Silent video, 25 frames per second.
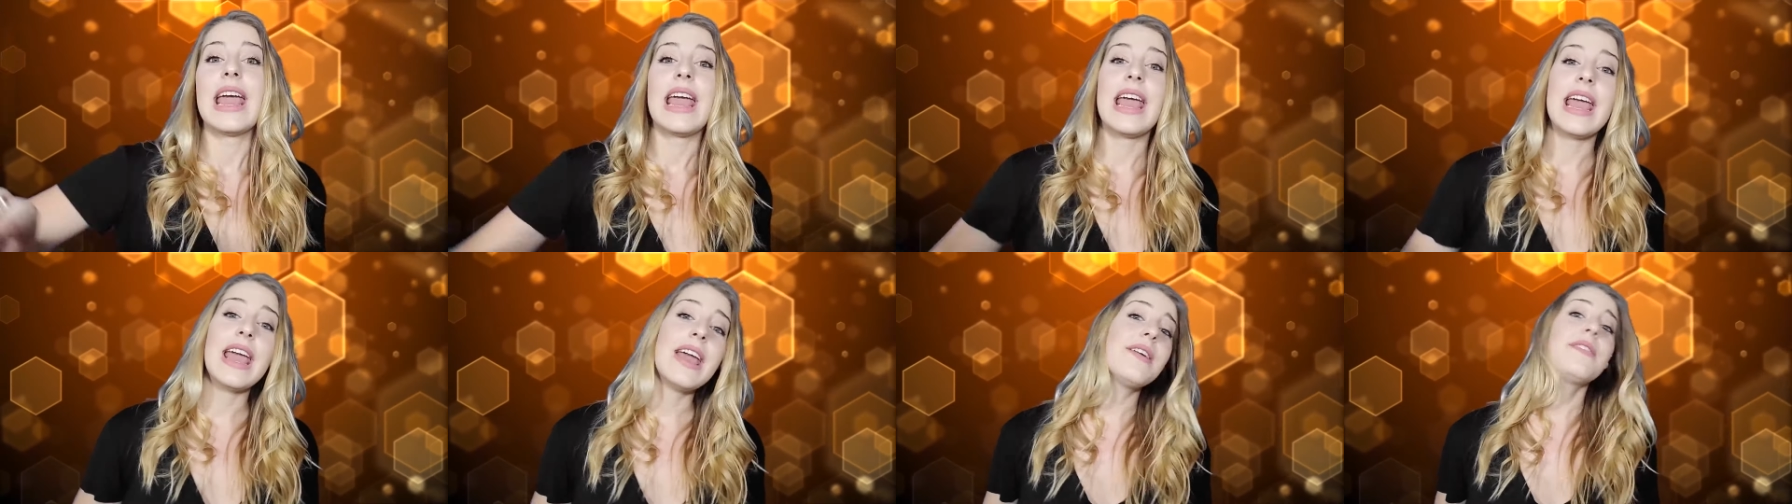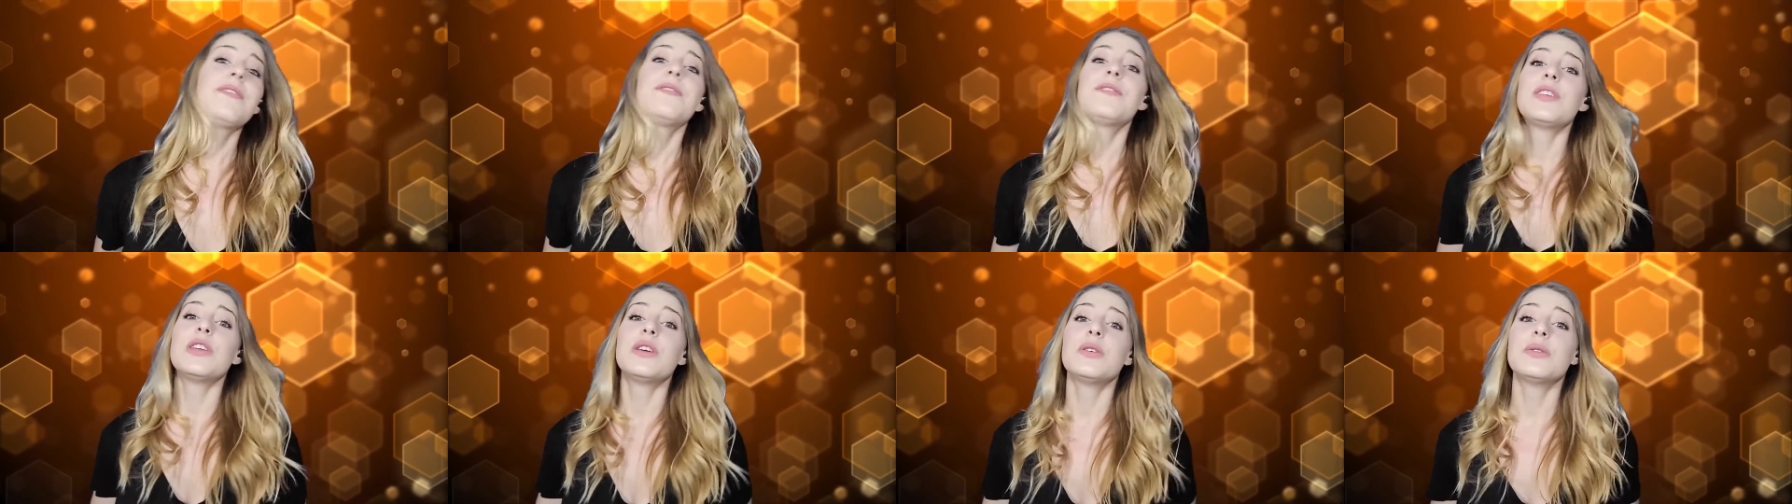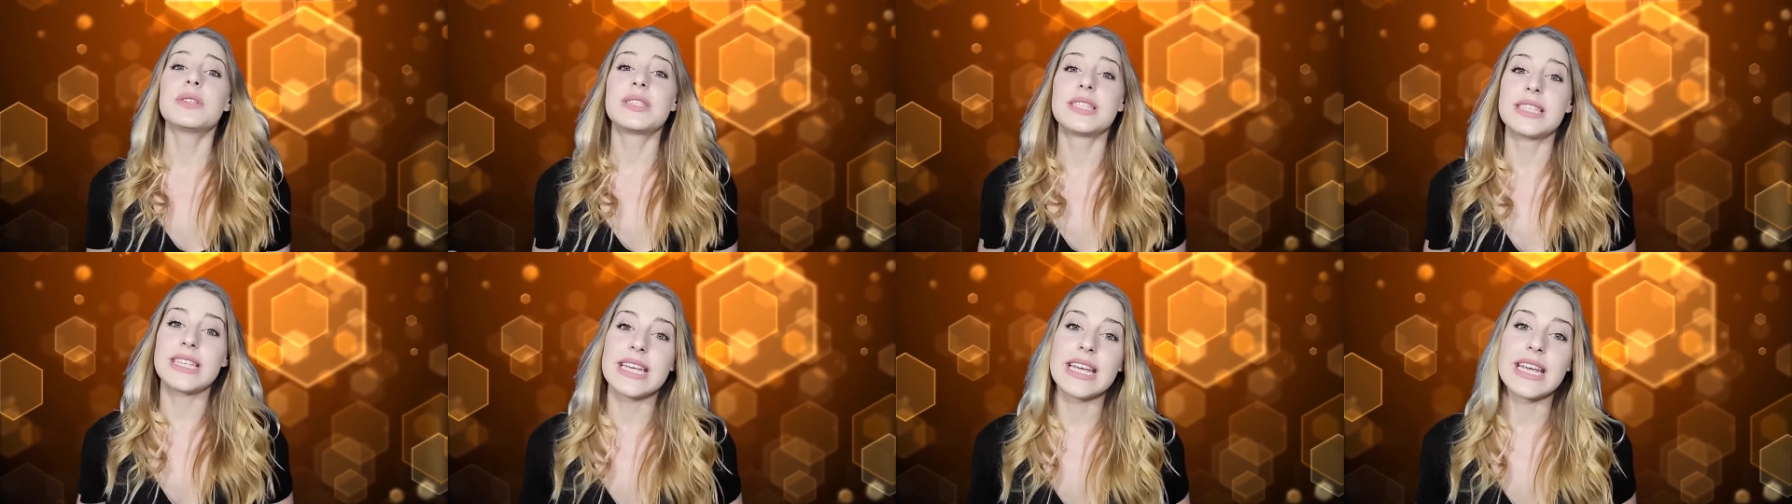If you
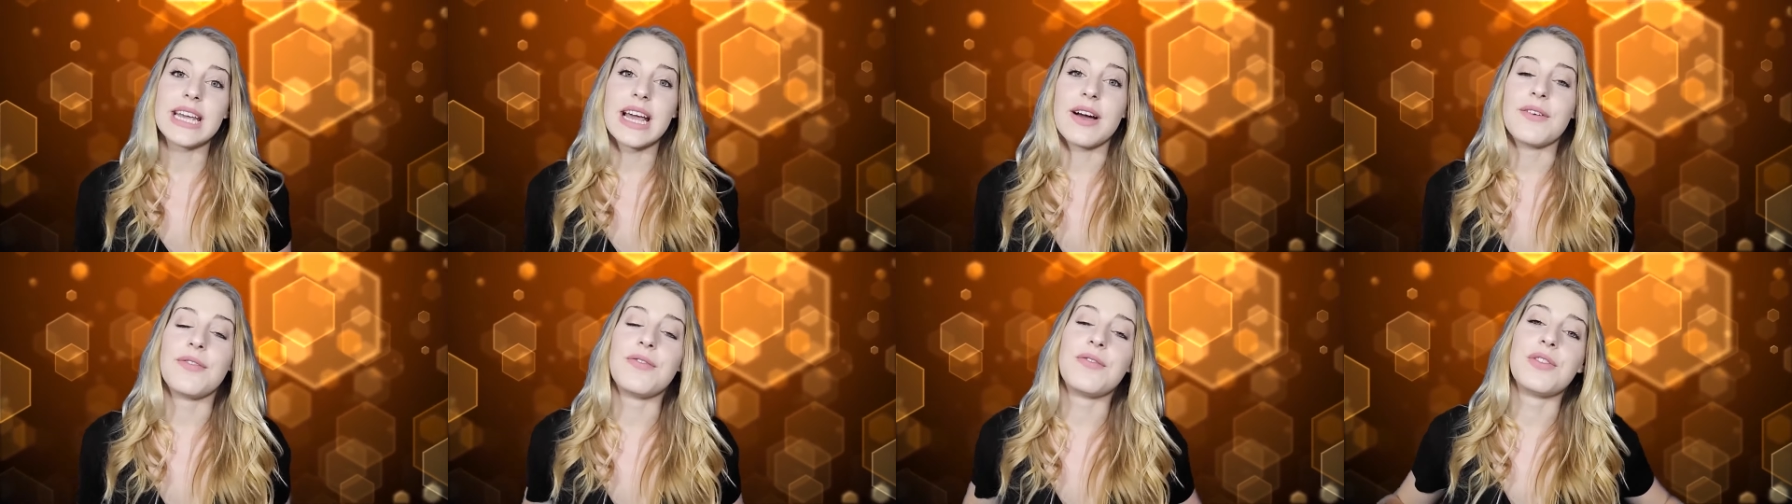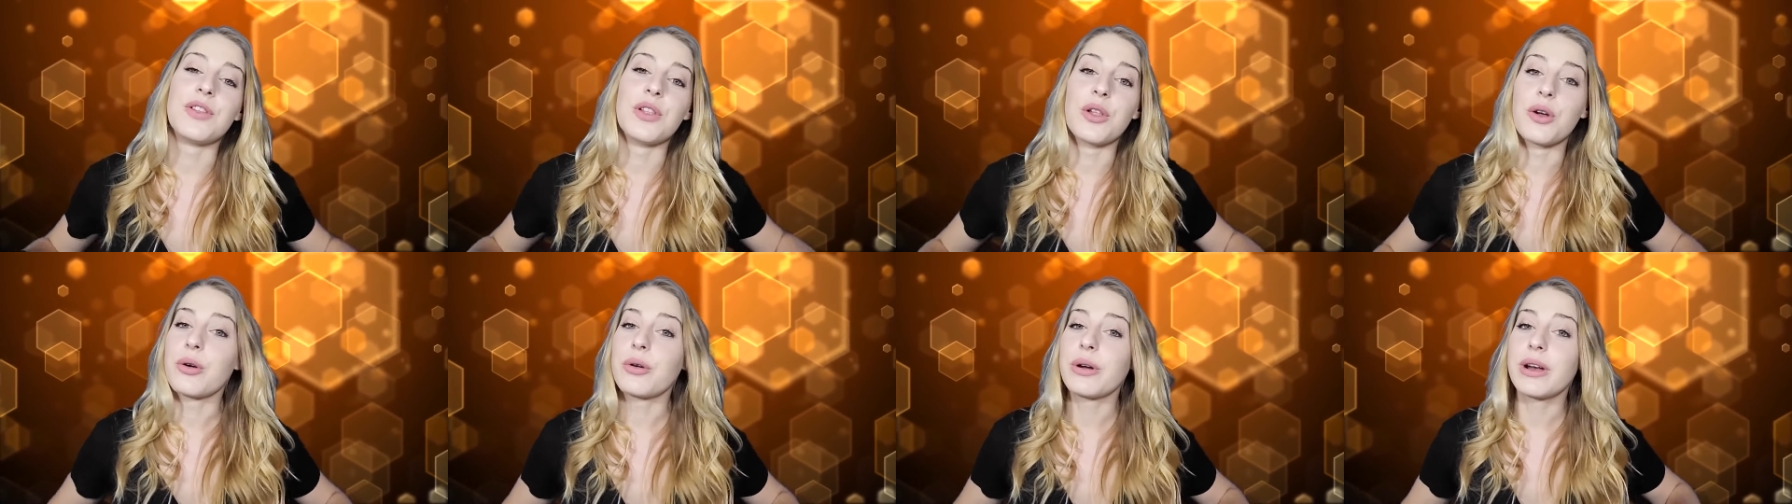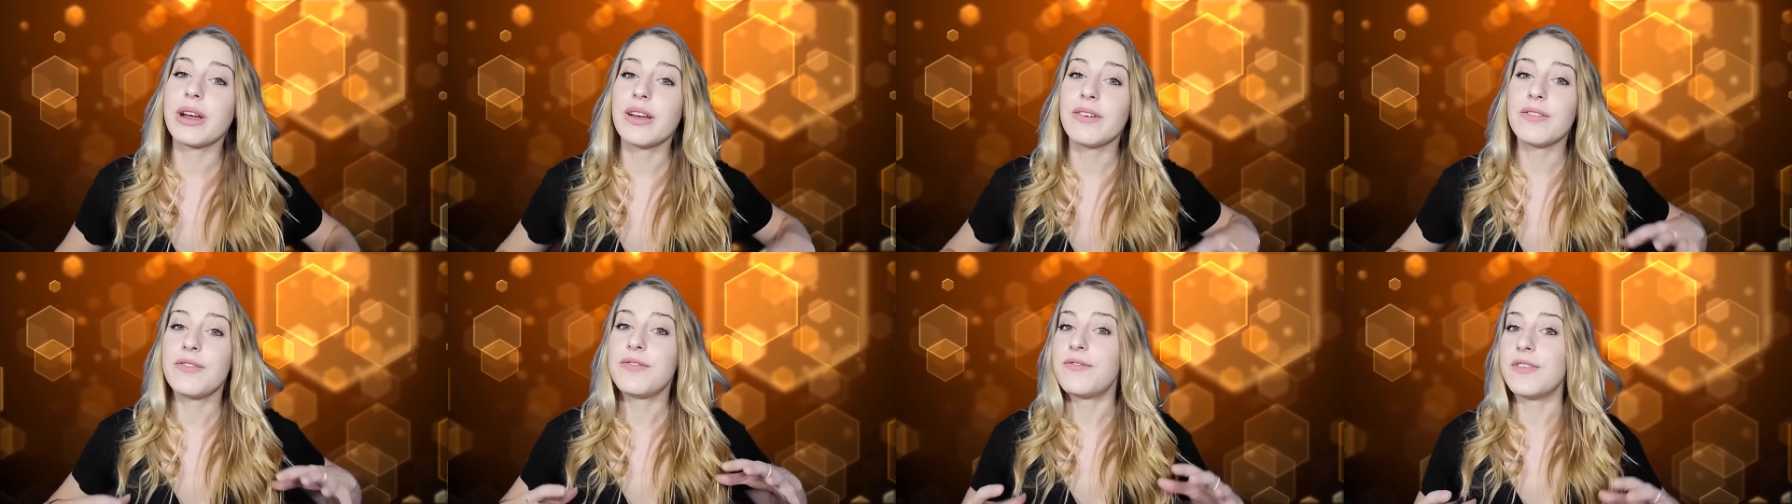see a
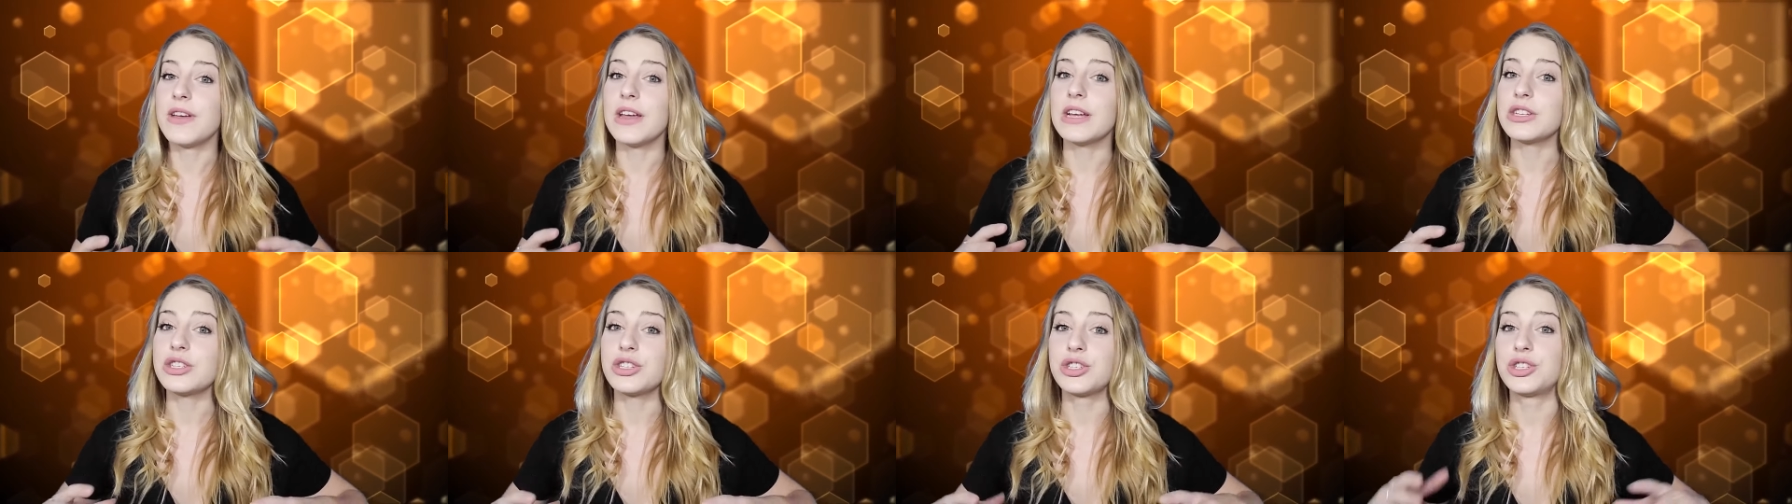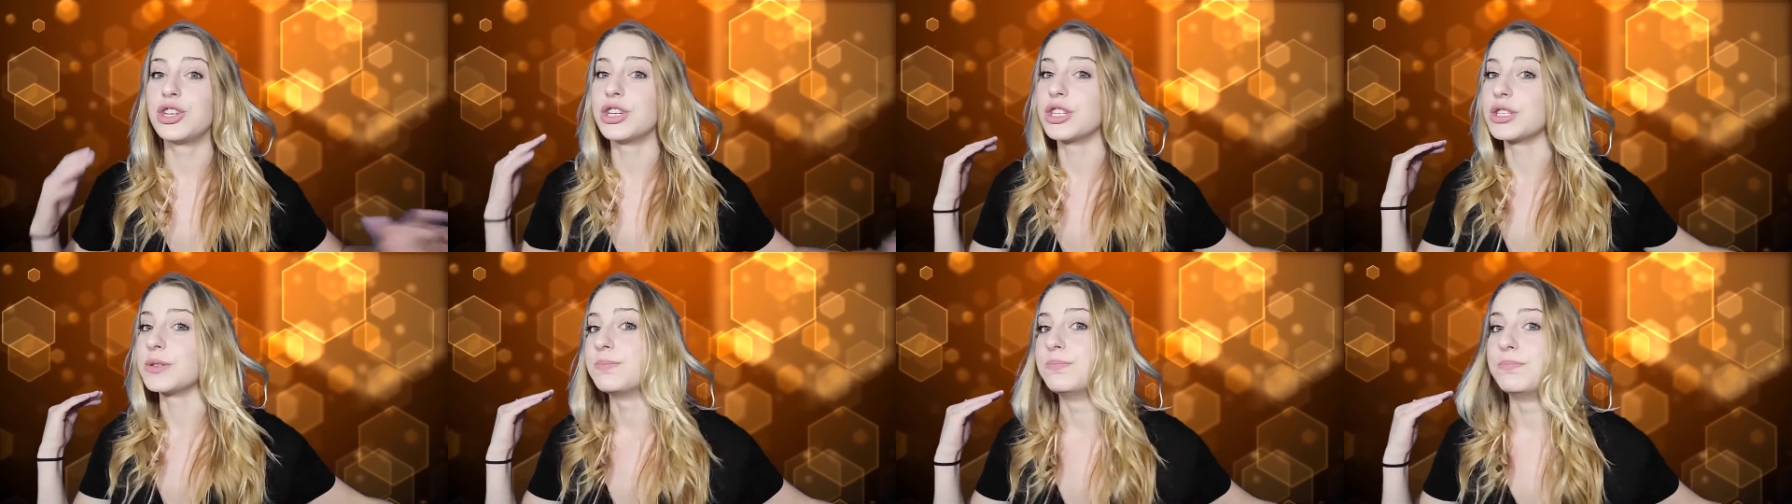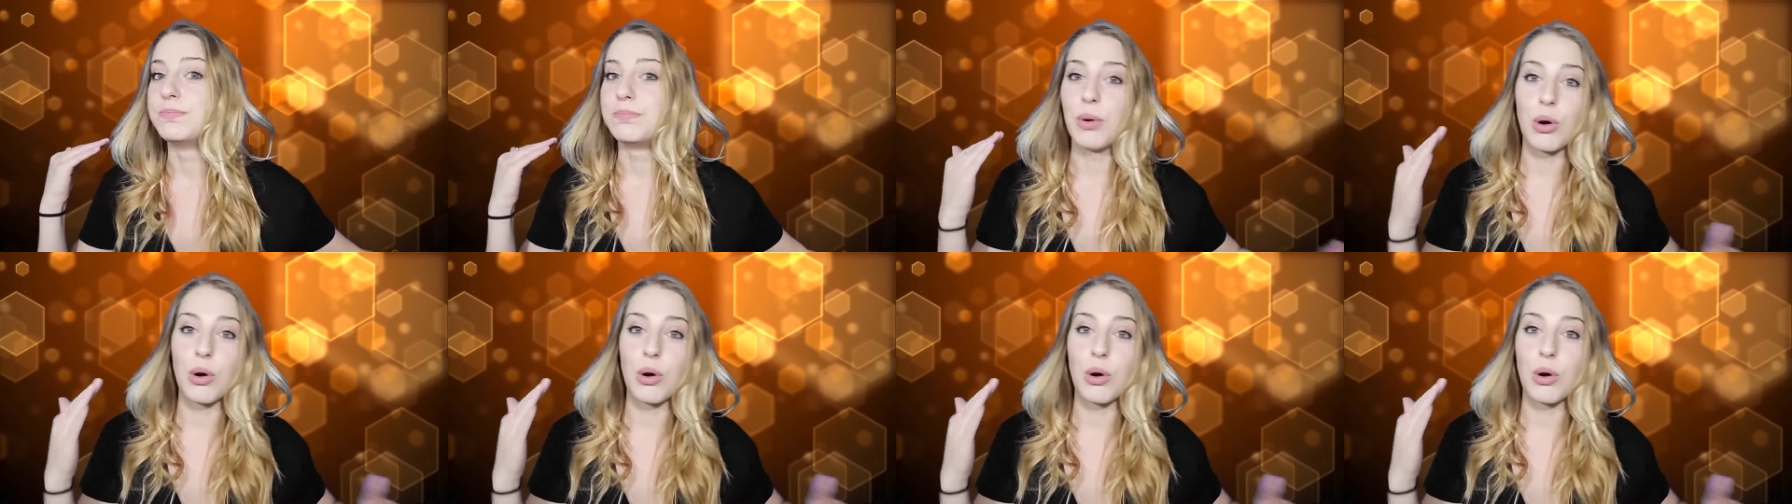flurry of fish just